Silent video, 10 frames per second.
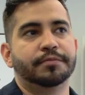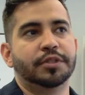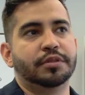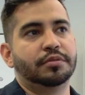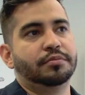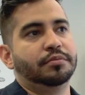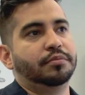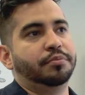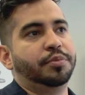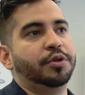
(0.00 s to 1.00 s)
just
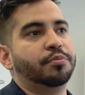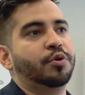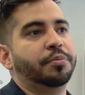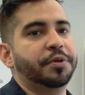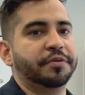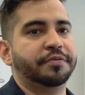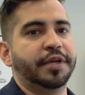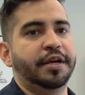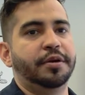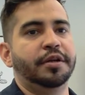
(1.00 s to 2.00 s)
more beautiful
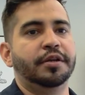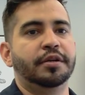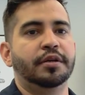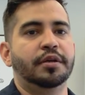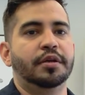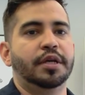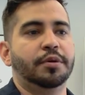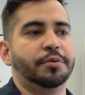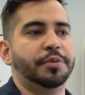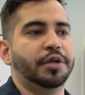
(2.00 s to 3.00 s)
area. It
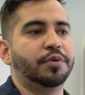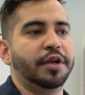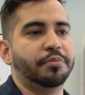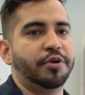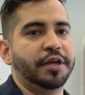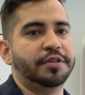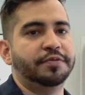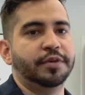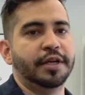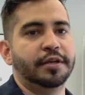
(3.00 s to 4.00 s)
would be a great price
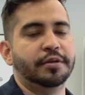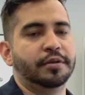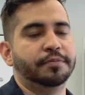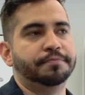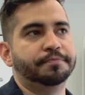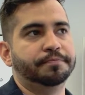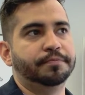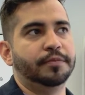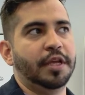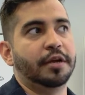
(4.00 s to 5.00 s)
for that.
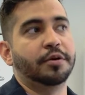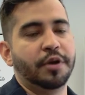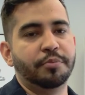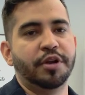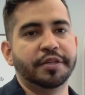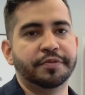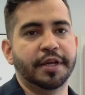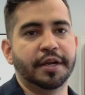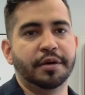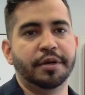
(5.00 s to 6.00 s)
Great price for
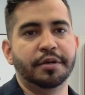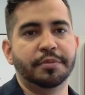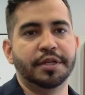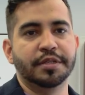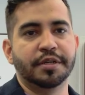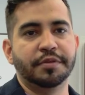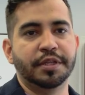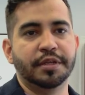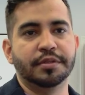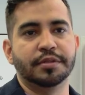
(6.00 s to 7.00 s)
that area because
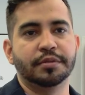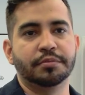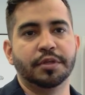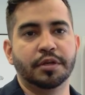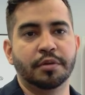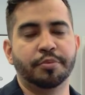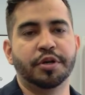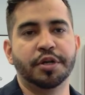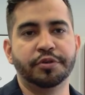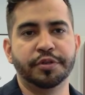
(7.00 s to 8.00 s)
everything is in the upper
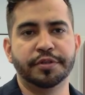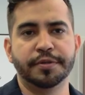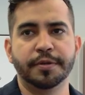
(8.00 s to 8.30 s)
hundreds.